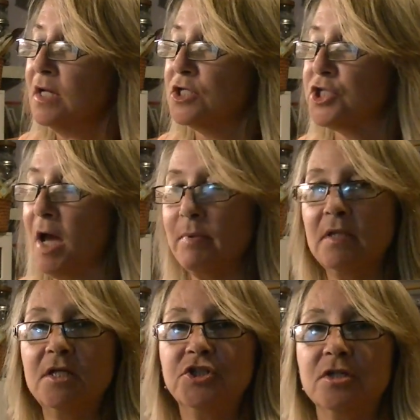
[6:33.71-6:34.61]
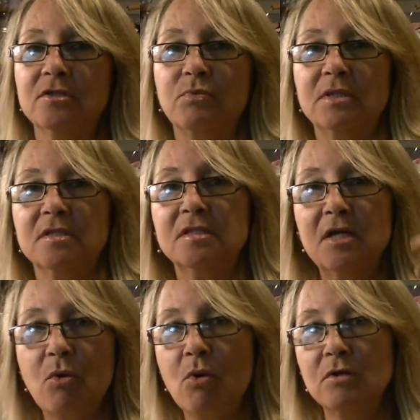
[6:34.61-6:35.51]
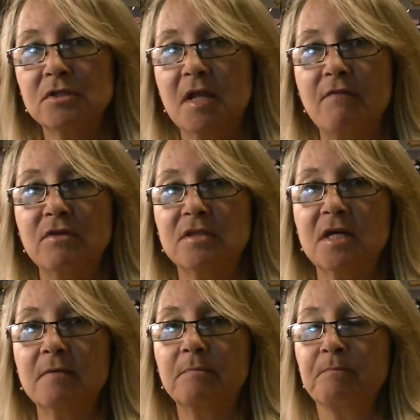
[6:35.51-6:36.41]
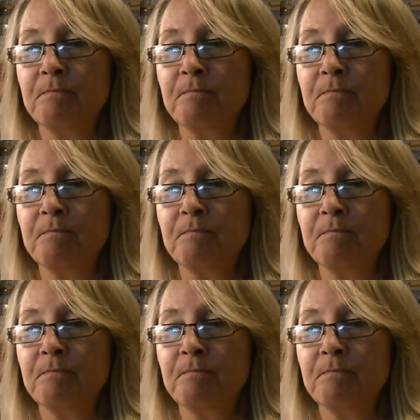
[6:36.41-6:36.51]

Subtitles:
Shabbylicious with the seahorse and everything.